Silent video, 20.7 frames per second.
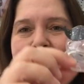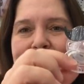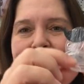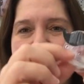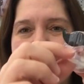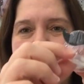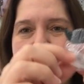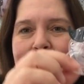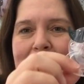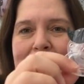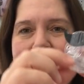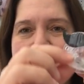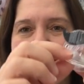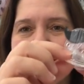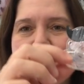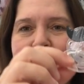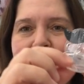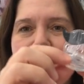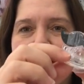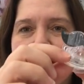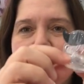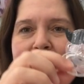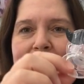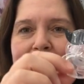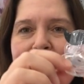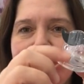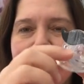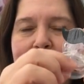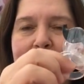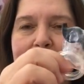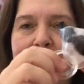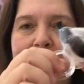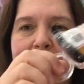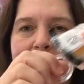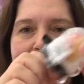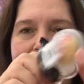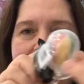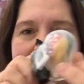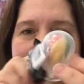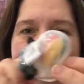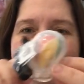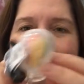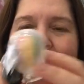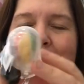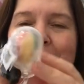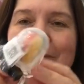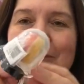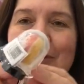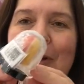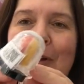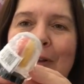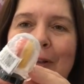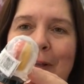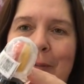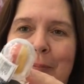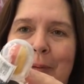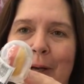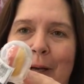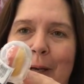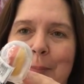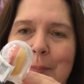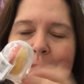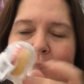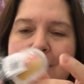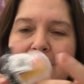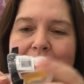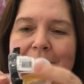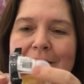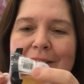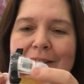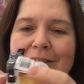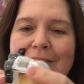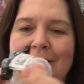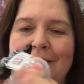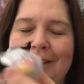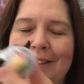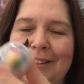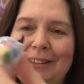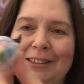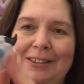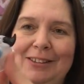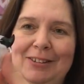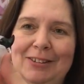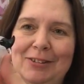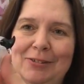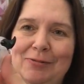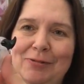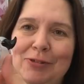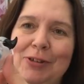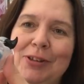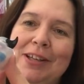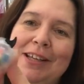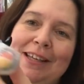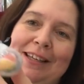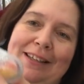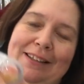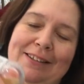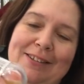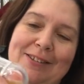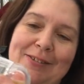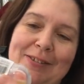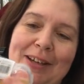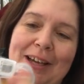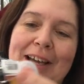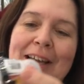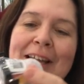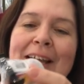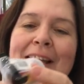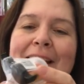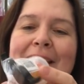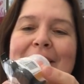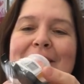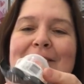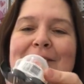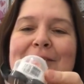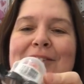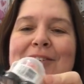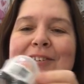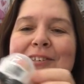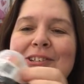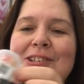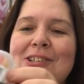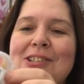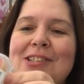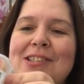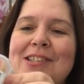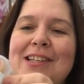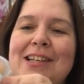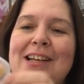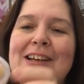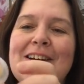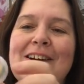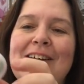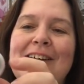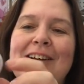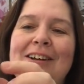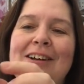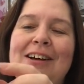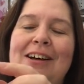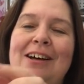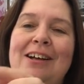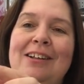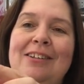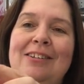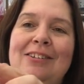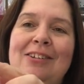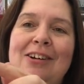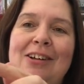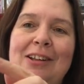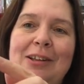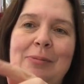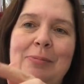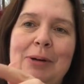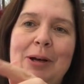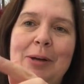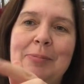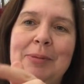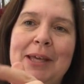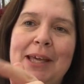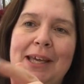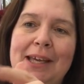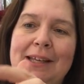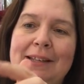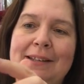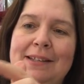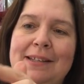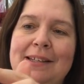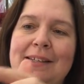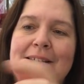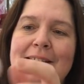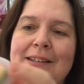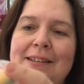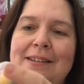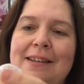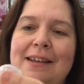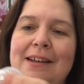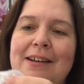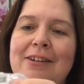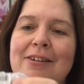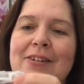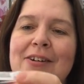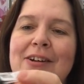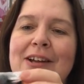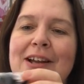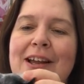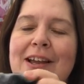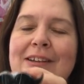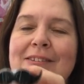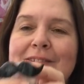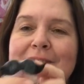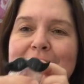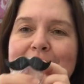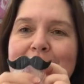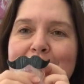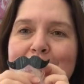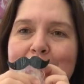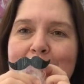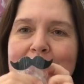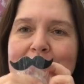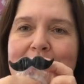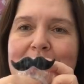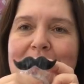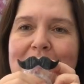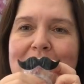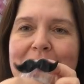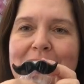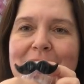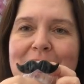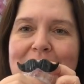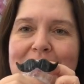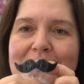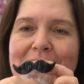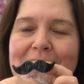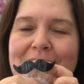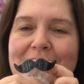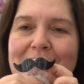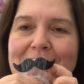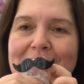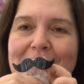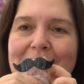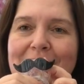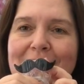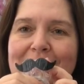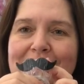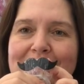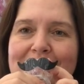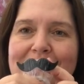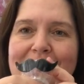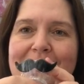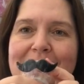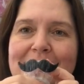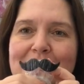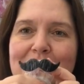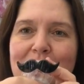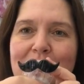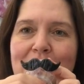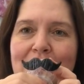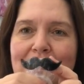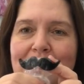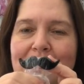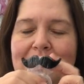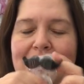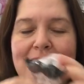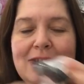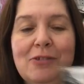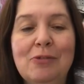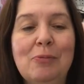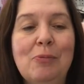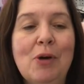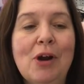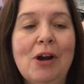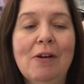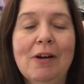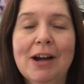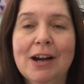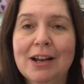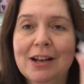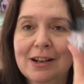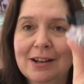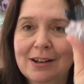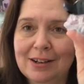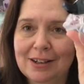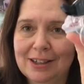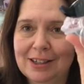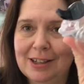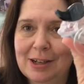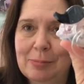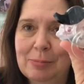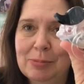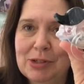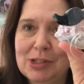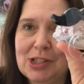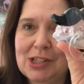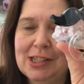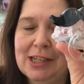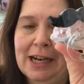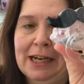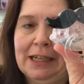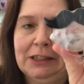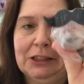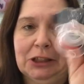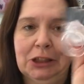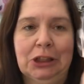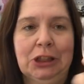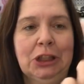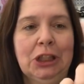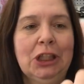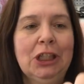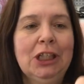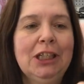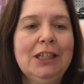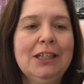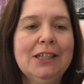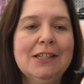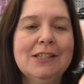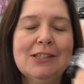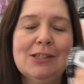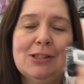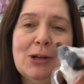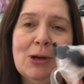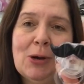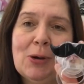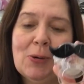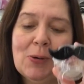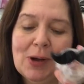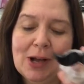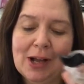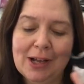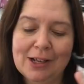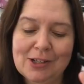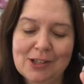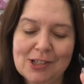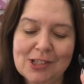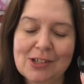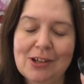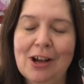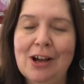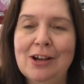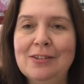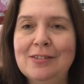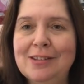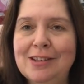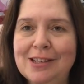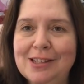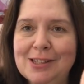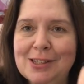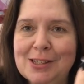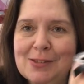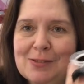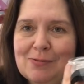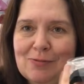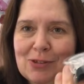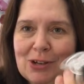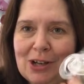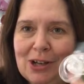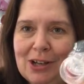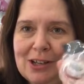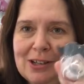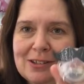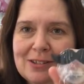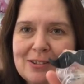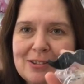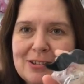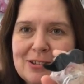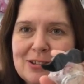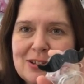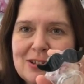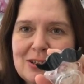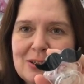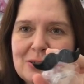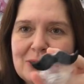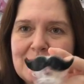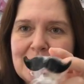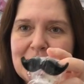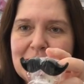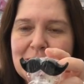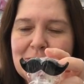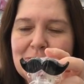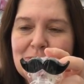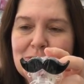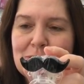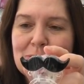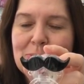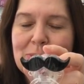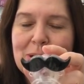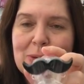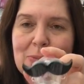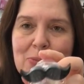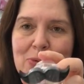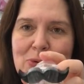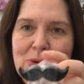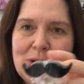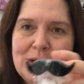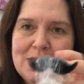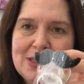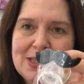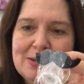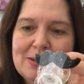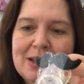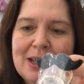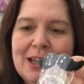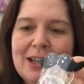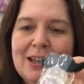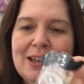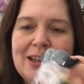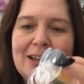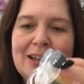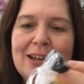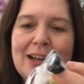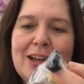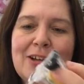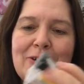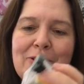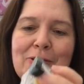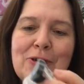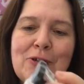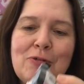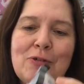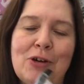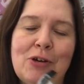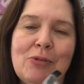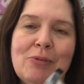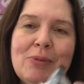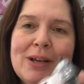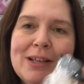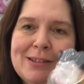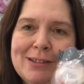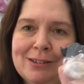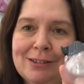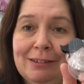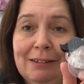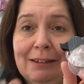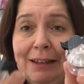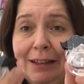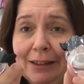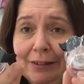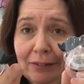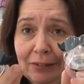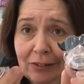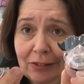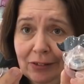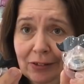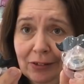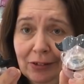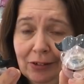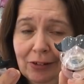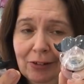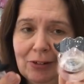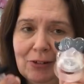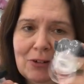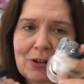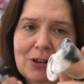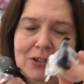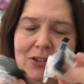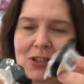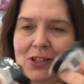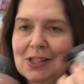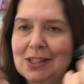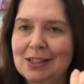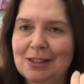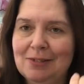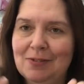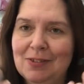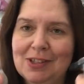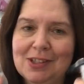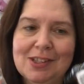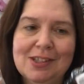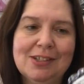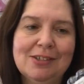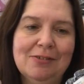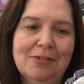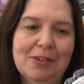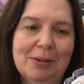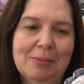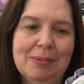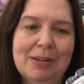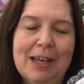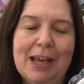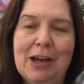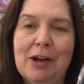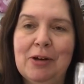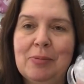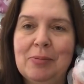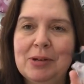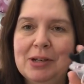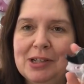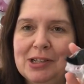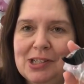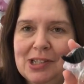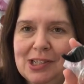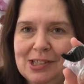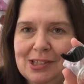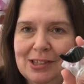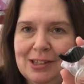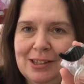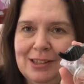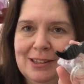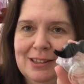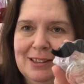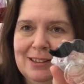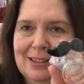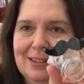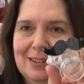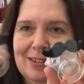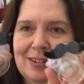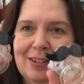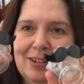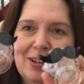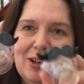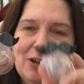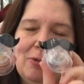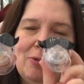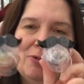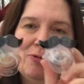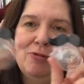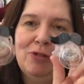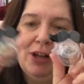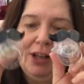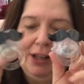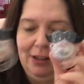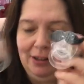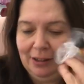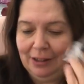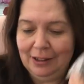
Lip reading: like pacifier lollipops. They're for the kids, okay? They're just like a lollipop candy in there. And so you imagine you suck on this and you're wearing a mustache. So I just got these to give to my boys. I don't know if I'll wait till Easter or I'll just give this to them now, but I just, they were fun.